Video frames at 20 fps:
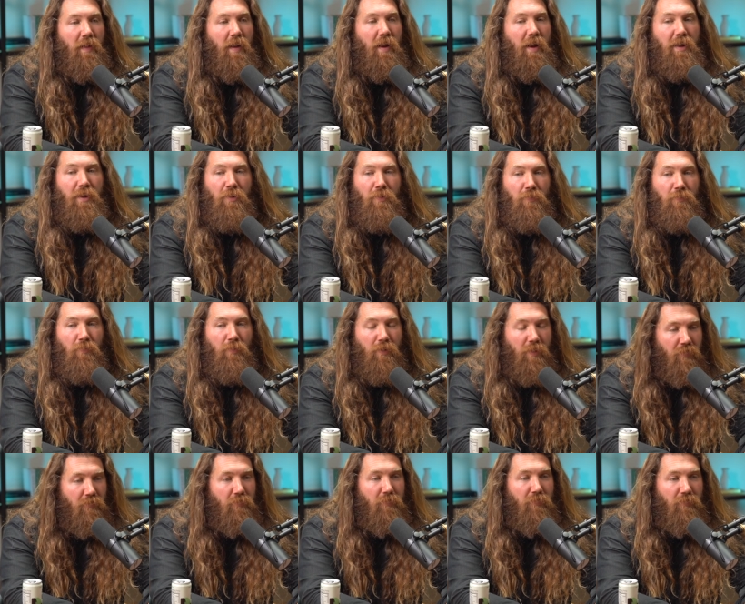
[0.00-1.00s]
I own
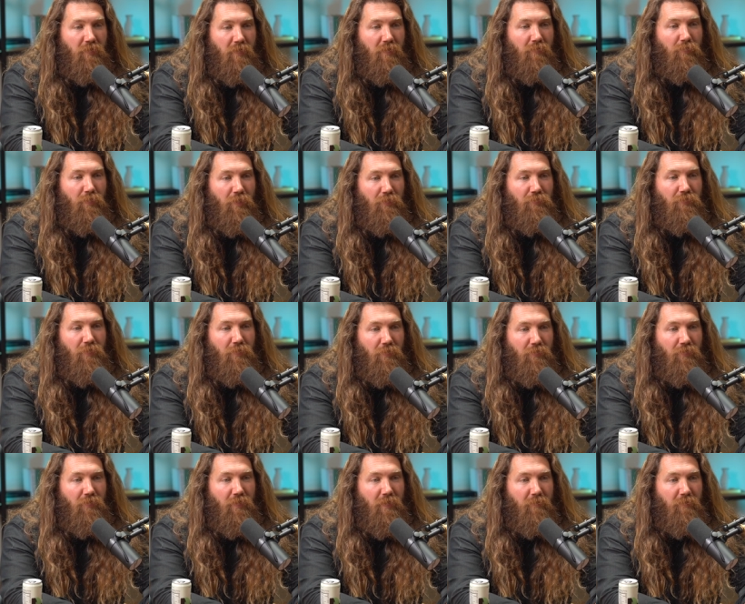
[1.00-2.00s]
100% of Broad Street
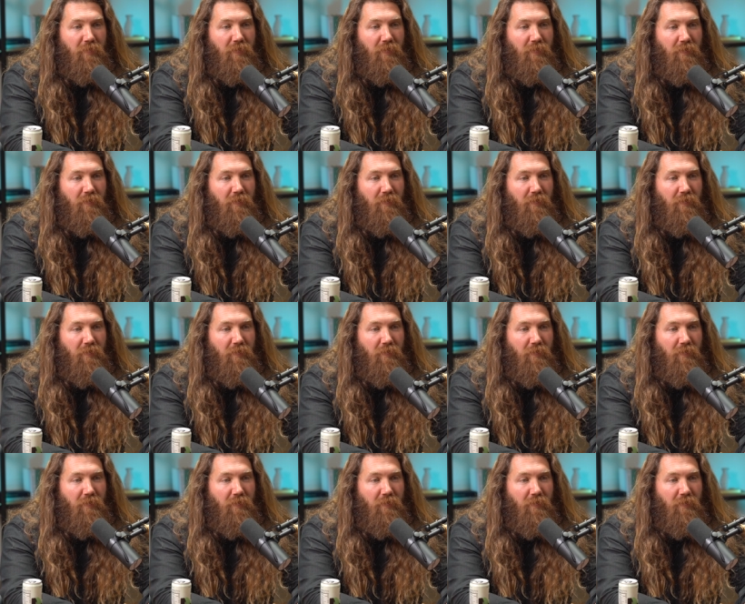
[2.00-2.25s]
Oyster Company.